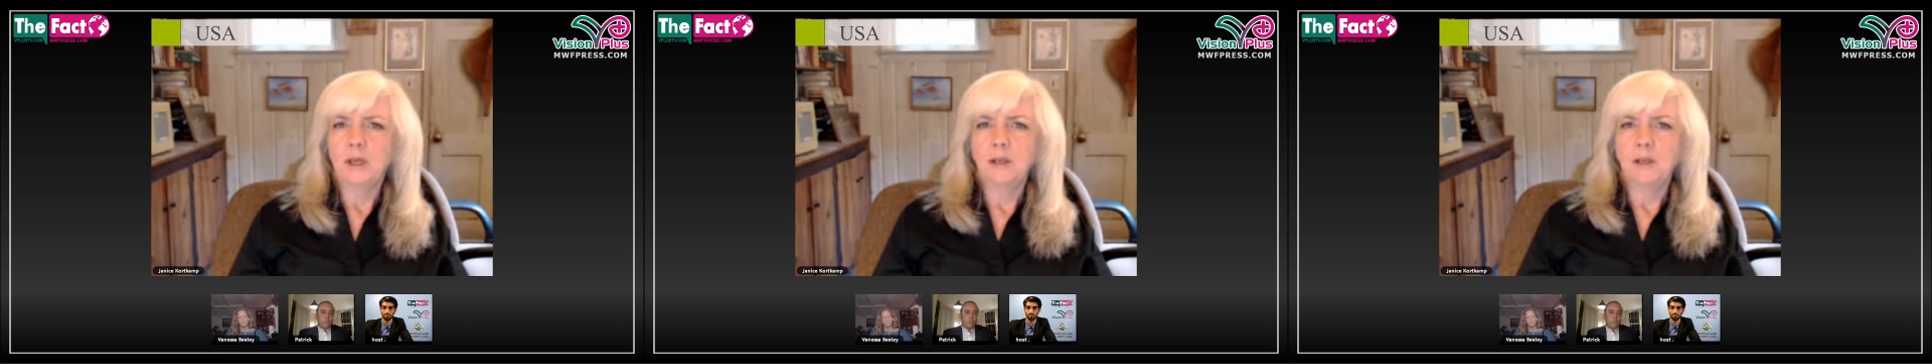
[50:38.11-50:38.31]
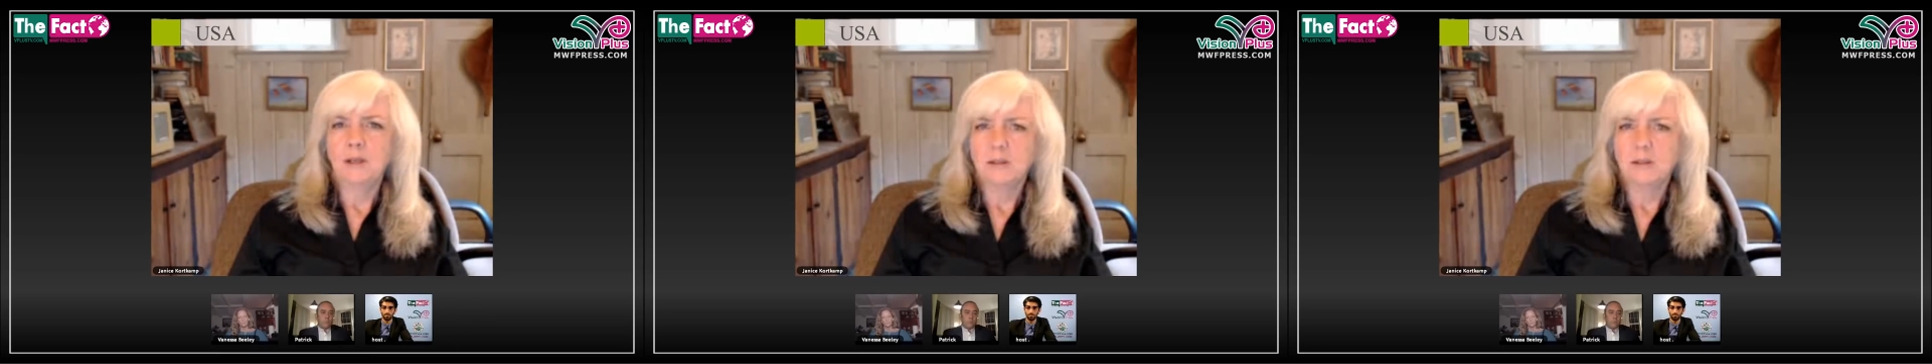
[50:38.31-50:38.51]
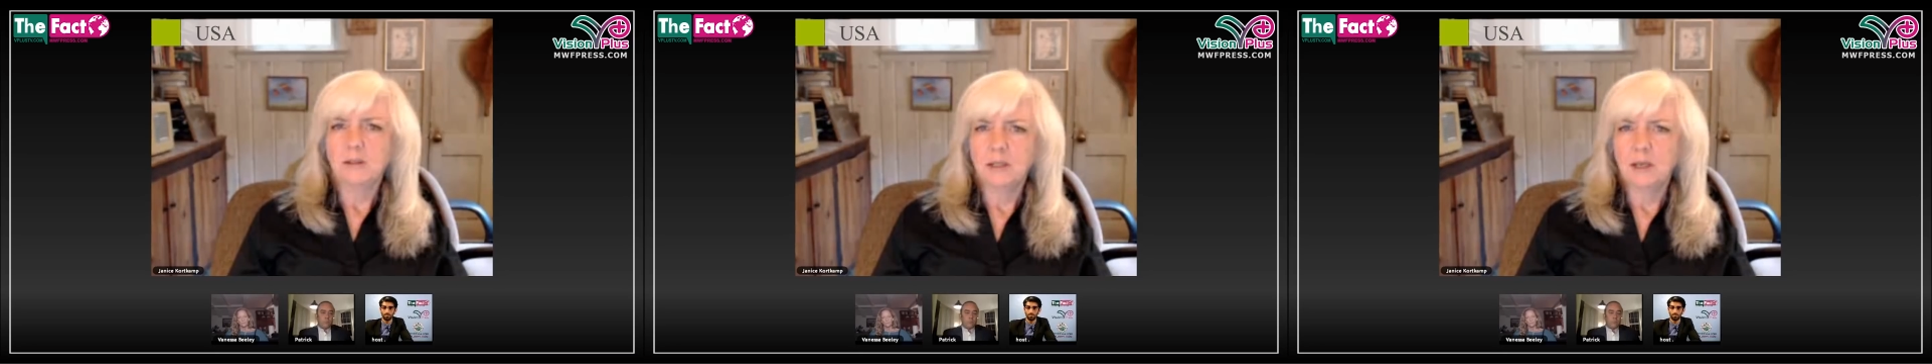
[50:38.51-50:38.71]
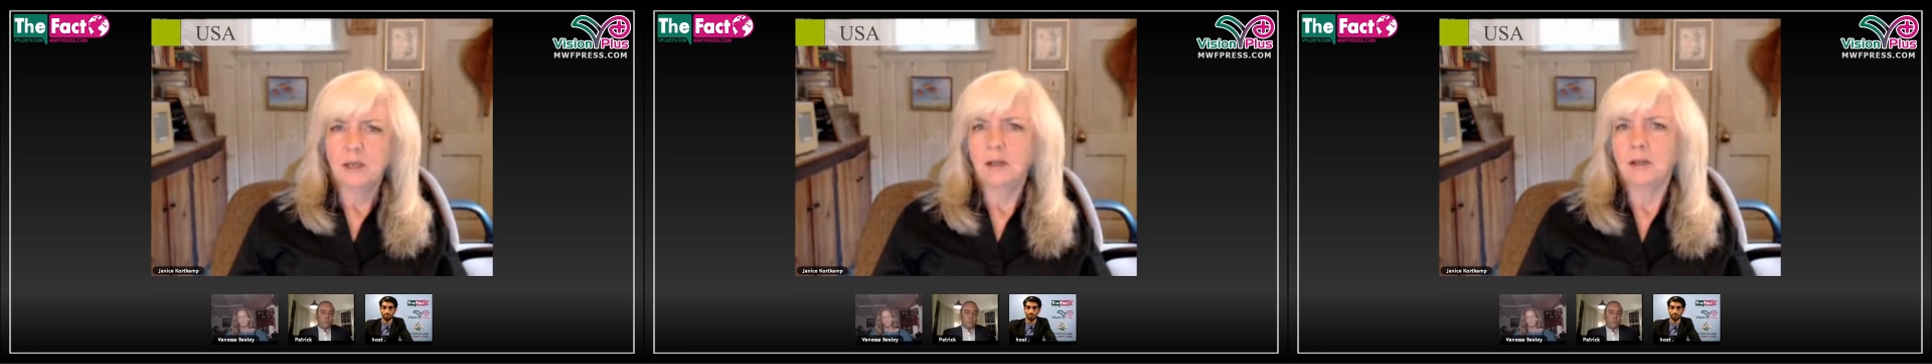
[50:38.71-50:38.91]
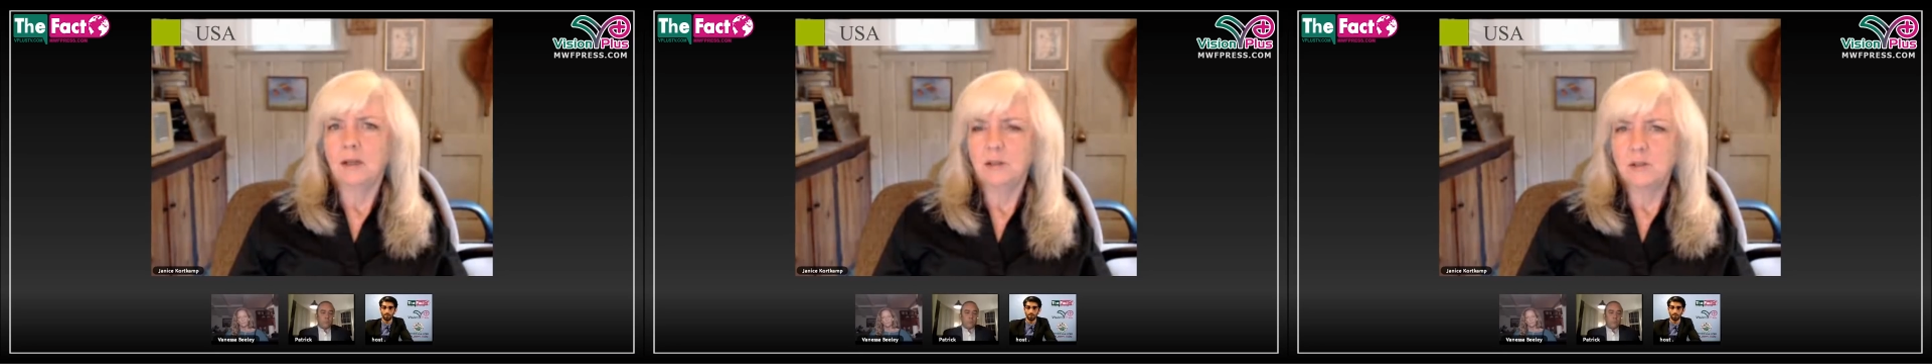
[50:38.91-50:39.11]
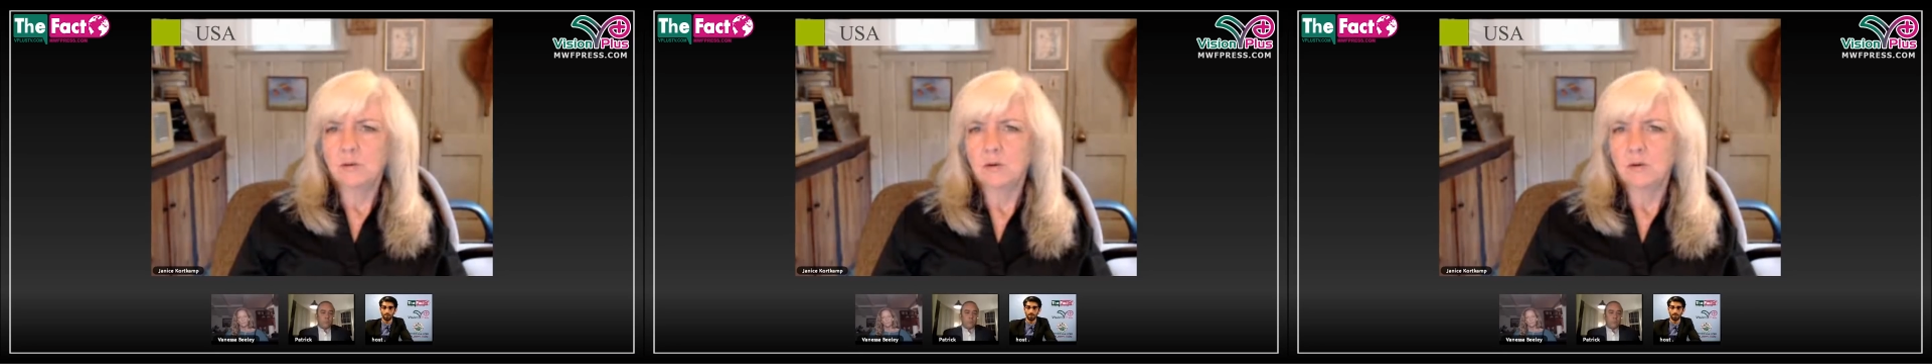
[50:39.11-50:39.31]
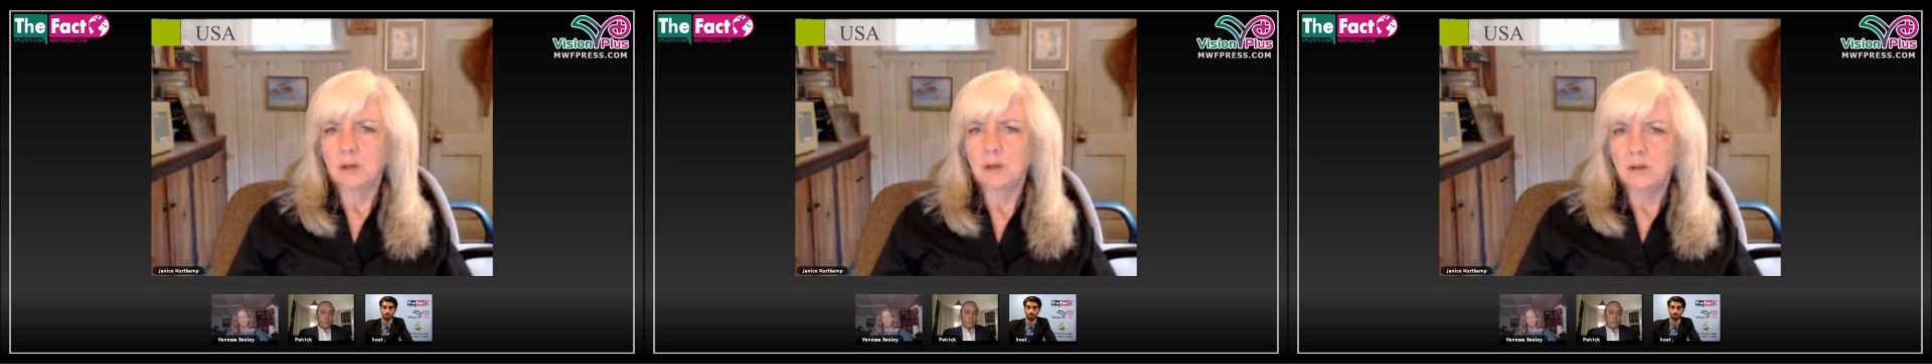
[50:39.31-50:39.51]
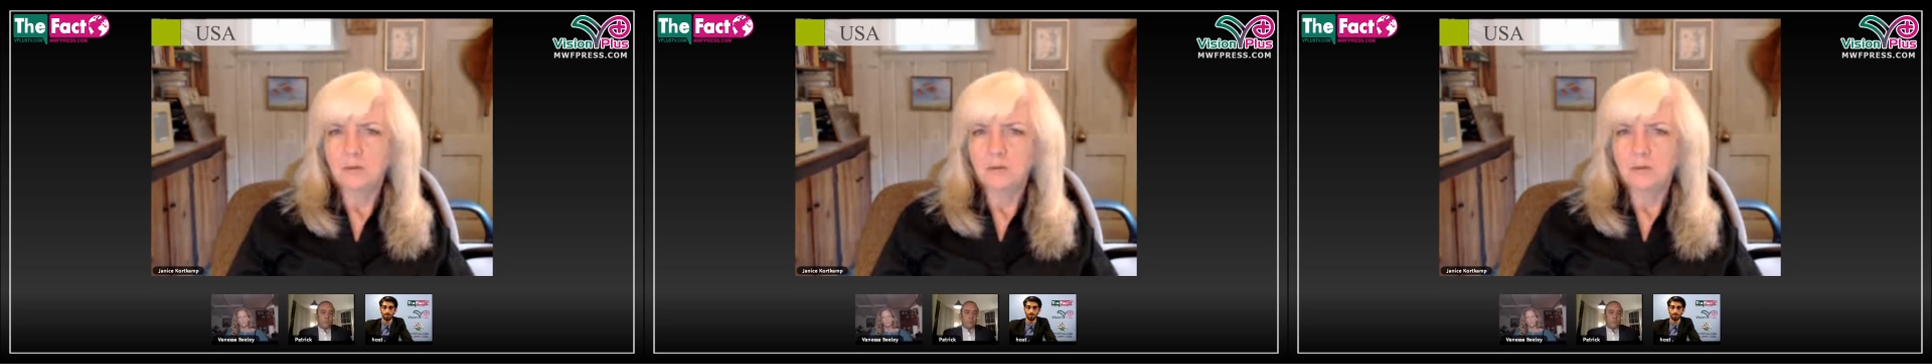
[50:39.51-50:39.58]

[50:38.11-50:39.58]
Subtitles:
to get Israel